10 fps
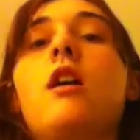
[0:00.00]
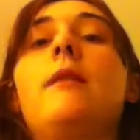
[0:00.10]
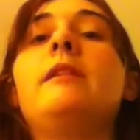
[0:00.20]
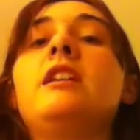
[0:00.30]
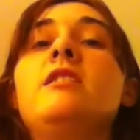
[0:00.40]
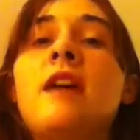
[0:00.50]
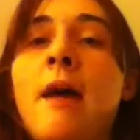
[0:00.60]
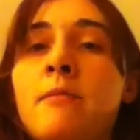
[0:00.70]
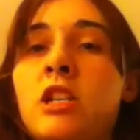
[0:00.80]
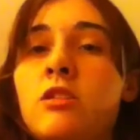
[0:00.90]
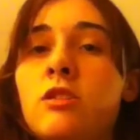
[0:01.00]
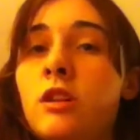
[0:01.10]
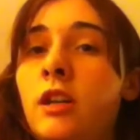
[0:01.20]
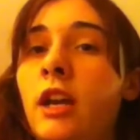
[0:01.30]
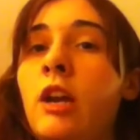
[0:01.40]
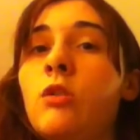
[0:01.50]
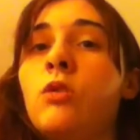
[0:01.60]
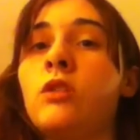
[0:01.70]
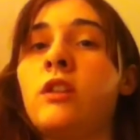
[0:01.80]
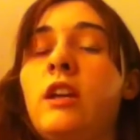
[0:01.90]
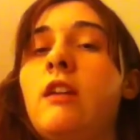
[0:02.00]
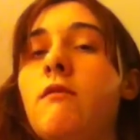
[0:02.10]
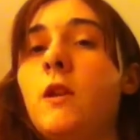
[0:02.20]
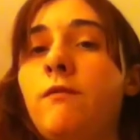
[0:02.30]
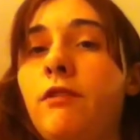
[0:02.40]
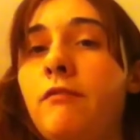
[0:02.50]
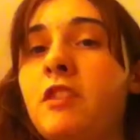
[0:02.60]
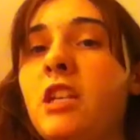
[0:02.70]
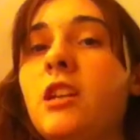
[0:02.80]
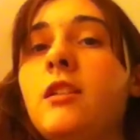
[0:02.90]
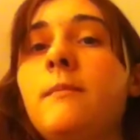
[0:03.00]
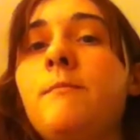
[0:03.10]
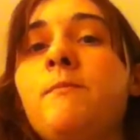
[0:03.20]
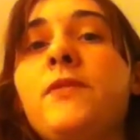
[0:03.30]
Coming in 10 minutes early or even 15